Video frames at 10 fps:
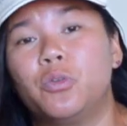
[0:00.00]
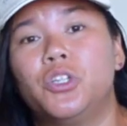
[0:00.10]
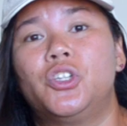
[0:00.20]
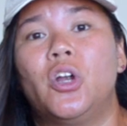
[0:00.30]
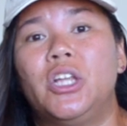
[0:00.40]
We're
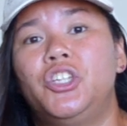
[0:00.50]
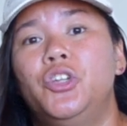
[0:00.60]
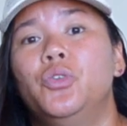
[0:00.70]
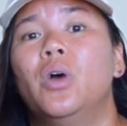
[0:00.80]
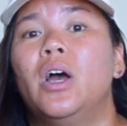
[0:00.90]
starting
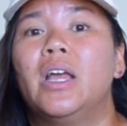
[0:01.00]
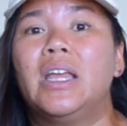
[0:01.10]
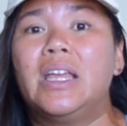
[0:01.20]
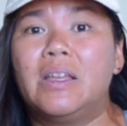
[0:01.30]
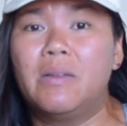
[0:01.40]
to
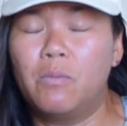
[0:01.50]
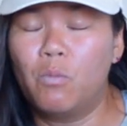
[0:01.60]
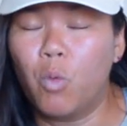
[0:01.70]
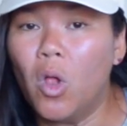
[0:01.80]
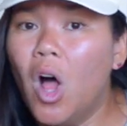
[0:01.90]

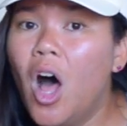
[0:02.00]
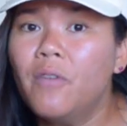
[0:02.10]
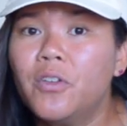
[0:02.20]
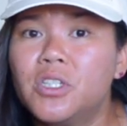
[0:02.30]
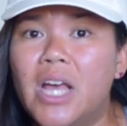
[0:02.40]
roll
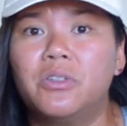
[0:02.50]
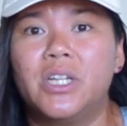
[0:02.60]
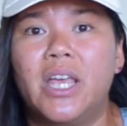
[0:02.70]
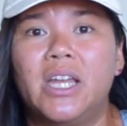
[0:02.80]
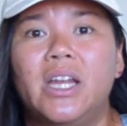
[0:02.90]
offers out to
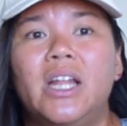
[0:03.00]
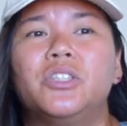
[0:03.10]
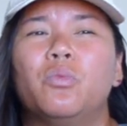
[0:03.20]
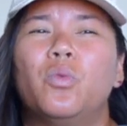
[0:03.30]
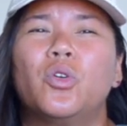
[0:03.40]
candidates.
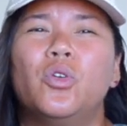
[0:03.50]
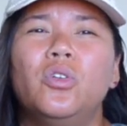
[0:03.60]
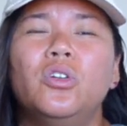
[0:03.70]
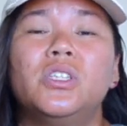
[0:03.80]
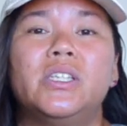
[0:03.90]

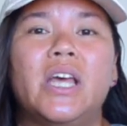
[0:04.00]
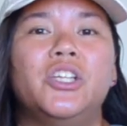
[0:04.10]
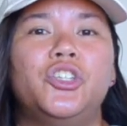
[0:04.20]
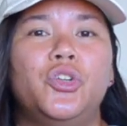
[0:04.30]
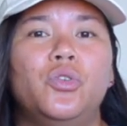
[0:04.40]
Recruiters
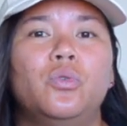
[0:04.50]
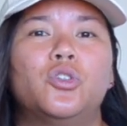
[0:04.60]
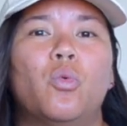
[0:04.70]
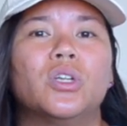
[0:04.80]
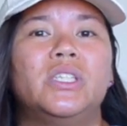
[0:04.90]
tend to,
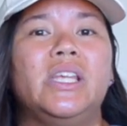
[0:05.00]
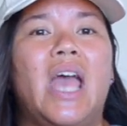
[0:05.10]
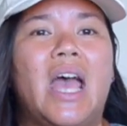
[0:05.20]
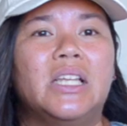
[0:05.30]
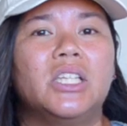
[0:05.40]
towards the
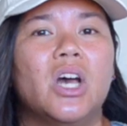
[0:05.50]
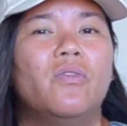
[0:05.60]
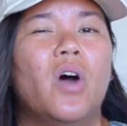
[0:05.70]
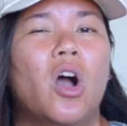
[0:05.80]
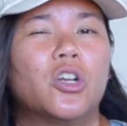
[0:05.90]
end
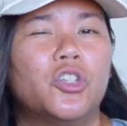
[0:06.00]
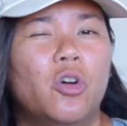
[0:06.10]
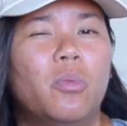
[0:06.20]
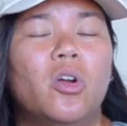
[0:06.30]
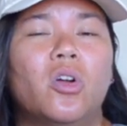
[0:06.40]
of
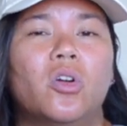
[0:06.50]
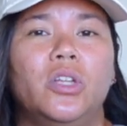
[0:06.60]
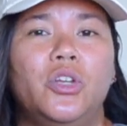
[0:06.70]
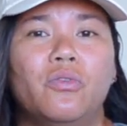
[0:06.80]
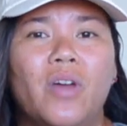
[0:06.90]
October,
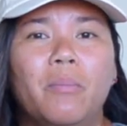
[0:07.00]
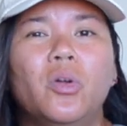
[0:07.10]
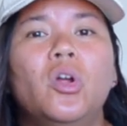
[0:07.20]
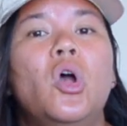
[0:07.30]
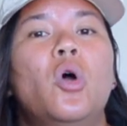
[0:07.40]
early
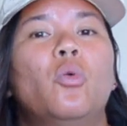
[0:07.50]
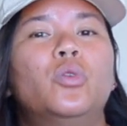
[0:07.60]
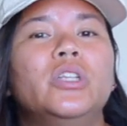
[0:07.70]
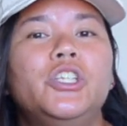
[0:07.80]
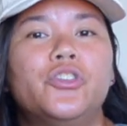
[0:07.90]
November,
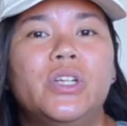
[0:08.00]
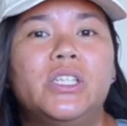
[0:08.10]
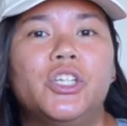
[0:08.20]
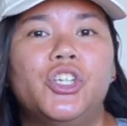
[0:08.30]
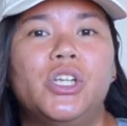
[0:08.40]
really
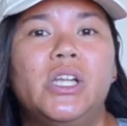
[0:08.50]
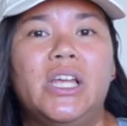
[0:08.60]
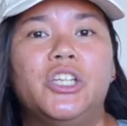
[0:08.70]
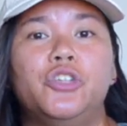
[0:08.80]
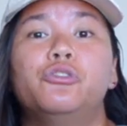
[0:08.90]
transition
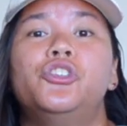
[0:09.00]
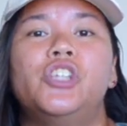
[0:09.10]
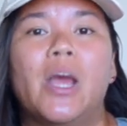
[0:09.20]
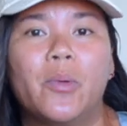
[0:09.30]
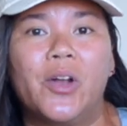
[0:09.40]
into
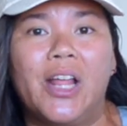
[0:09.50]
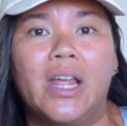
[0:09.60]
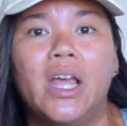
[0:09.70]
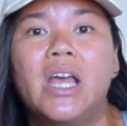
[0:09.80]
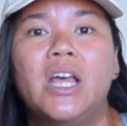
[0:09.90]

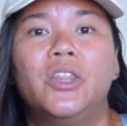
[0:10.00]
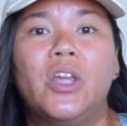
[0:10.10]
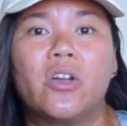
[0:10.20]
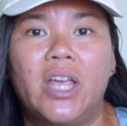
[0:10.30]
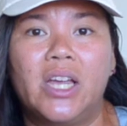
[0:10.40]
shepherding
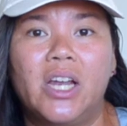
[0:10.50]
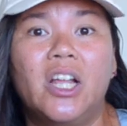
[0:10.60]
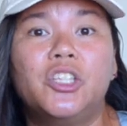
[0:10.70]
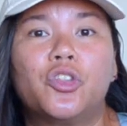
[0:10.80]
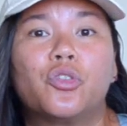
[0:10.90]
their
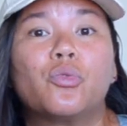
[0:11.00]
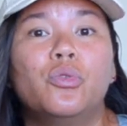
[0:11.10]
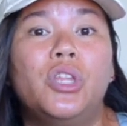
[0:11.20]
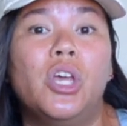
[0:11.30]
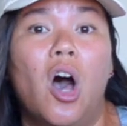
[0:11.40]
candidates
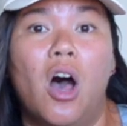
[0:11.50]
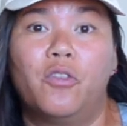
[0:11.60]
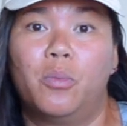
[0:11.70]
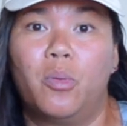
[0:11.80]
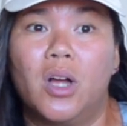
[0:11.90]
through the
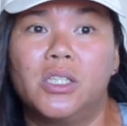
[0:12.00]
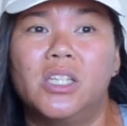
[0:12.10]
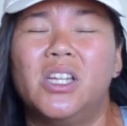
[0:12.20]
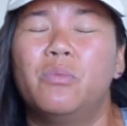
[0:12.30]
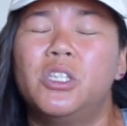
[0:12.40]
offer
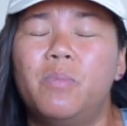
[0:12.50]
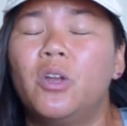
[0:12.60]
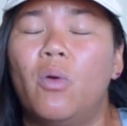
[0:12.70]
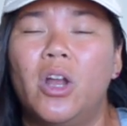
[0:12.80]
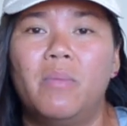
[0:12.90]
process. And we
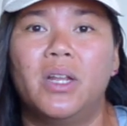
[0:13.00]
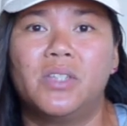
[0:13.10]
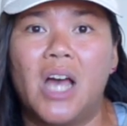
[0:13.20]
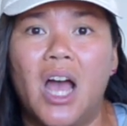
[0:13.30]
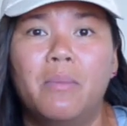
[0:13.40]
spend quite a bit of
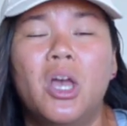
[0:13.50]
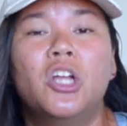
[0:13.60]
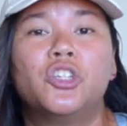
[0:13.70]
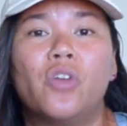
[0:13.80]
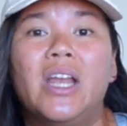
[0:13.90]
time
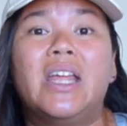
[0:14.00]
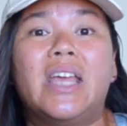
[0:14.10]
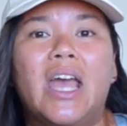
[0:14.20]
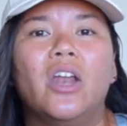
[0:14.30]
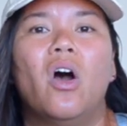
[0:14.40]
trying to
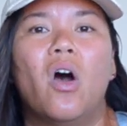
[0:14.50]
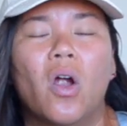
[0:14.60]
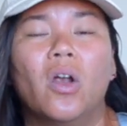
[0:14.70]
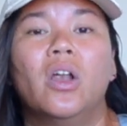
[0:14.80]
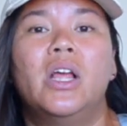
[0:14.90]
get
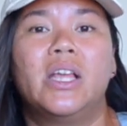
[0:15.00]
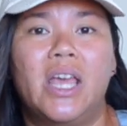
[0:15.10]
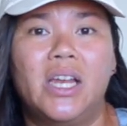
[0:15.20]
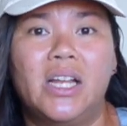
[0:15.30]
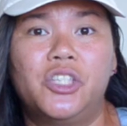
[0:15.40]
our
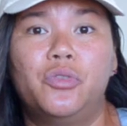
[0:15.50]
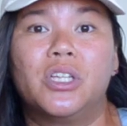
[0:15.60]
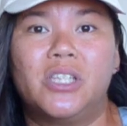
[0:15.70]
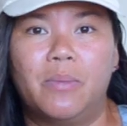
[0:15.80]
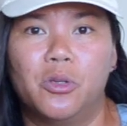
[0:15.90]
candidates to
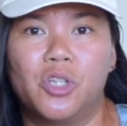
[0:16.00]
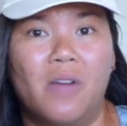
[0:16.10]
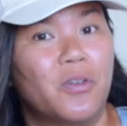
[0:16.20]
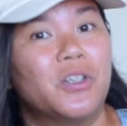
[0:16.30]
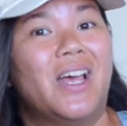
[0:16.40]
accept those
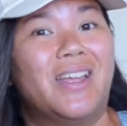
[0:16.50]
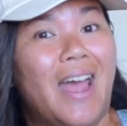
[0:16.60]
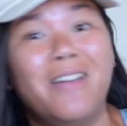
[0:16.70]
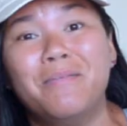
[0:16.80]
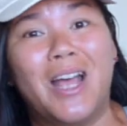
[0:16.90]
offers.
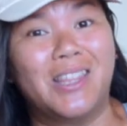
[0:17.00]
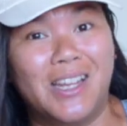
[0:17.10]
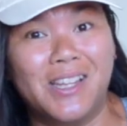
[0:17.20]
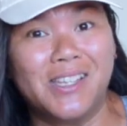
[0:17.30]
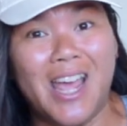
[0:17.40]
Again, at the
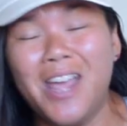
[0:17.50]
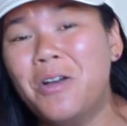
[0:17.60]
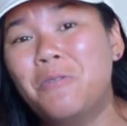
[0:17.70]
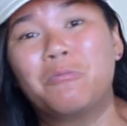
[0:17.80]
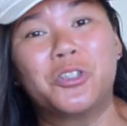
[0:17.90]
end of the day,
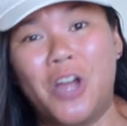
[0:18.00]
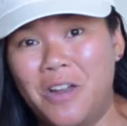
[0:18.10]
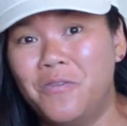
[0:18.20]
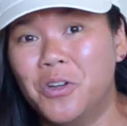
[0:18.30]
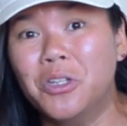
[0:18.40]
we're trying
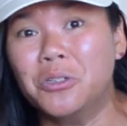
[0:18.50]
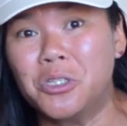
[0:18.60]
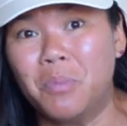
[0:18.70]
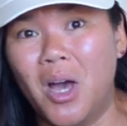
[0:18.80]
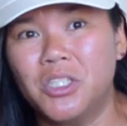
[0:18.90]
to fill those
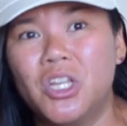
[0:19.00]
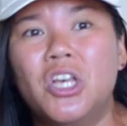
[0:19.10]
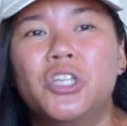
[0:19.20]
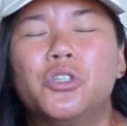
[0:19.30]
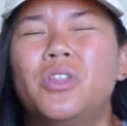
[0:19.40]
spots.
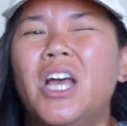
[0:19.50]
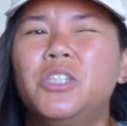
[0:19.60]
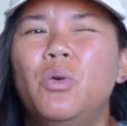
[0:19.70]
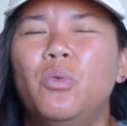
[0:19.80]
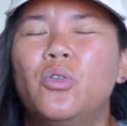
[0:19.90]
So
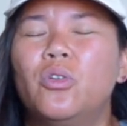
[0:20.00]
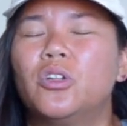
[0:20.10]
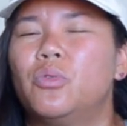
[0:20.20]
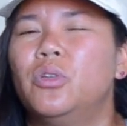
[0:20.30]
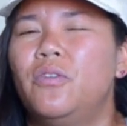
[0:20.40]
that's what
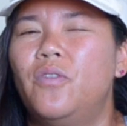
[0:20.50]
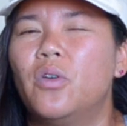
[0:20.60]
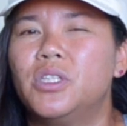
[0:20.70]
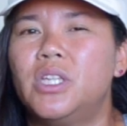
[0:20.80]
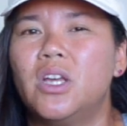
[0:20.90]
recruiters are really
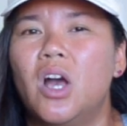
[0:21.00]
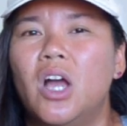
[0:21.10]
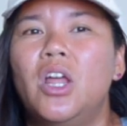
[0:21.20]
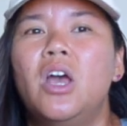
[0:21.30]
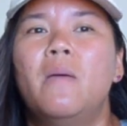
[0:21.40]
focusing
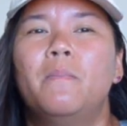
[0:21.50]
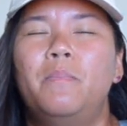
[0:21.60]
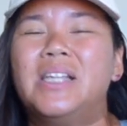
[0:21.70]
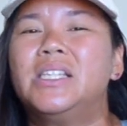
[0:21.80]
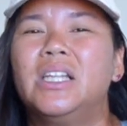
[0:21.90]
on,
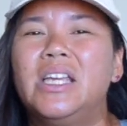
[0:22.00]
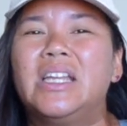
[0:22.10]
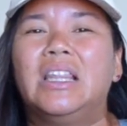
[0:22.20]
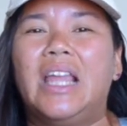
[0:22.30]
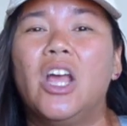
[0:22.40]
basically
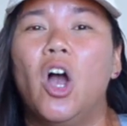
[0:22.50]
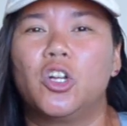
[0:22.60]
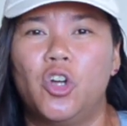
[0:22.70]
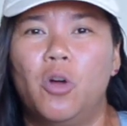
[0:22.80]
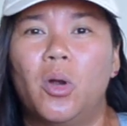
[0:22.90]
in late
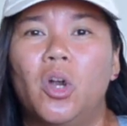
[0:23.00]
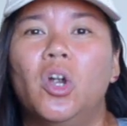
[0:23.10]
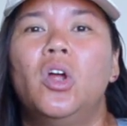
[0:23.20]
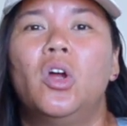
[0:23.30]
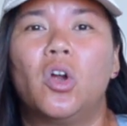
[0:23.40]

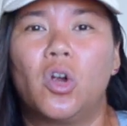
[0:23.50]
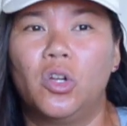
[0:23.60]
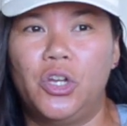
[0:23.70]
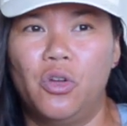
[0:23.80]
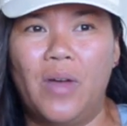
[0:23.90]
October,
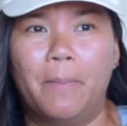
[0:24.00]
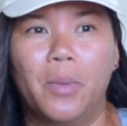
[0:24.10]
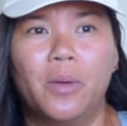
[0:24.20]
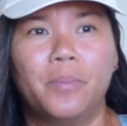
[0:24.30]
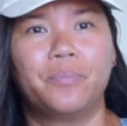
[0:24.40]
early November.